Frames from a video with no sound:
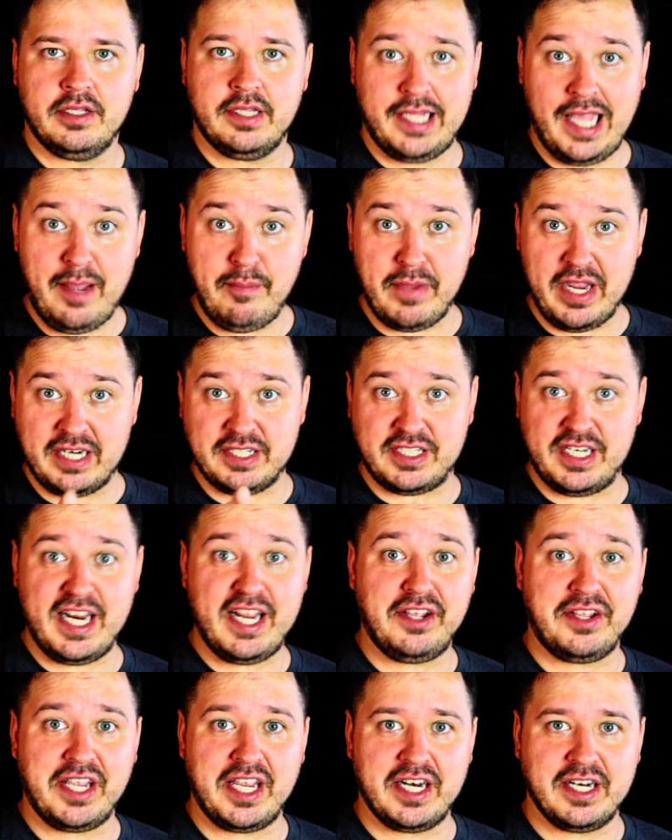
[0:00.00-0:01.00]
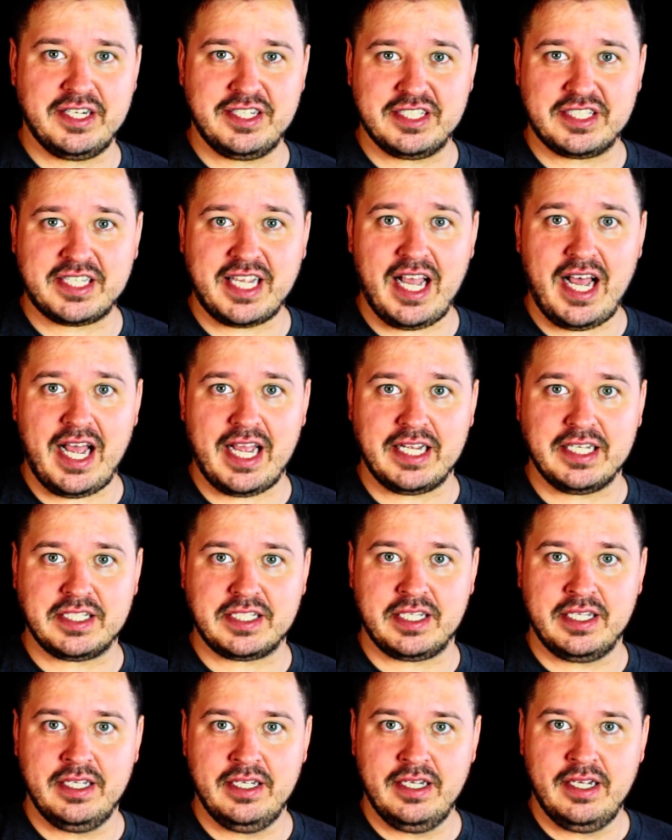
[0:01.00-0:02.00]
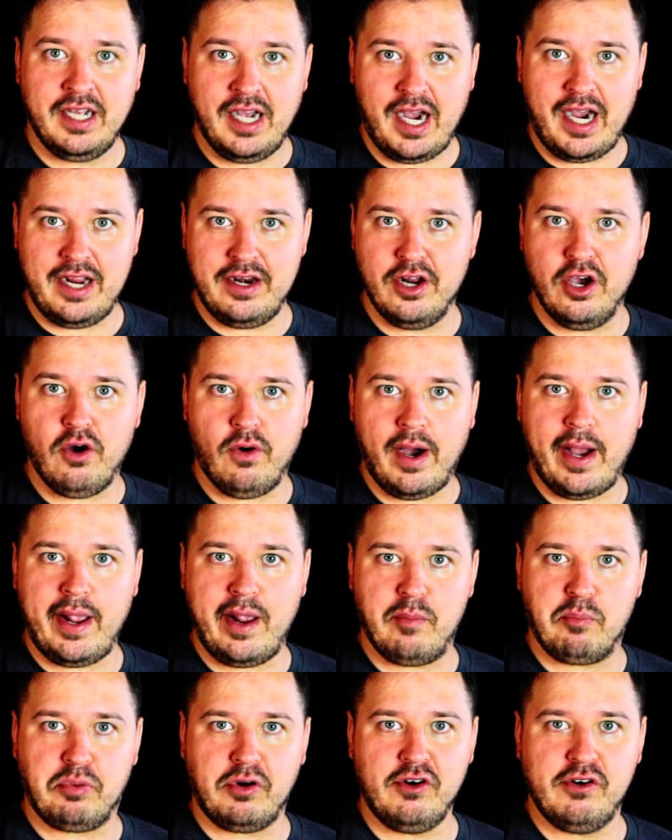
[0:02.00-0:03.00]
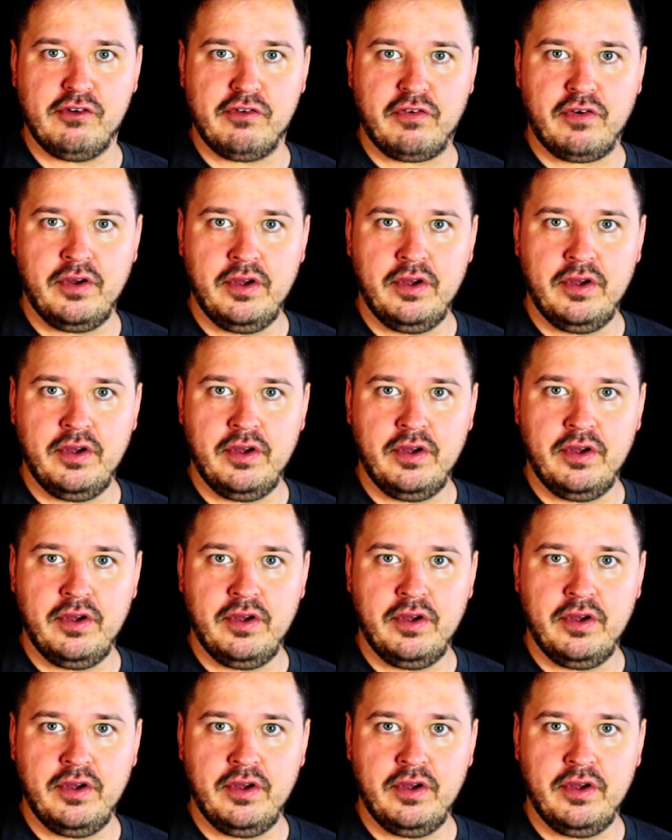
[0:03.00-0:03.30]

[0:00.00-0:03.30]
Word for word: That man is an alien in disguise. I know. I have proof.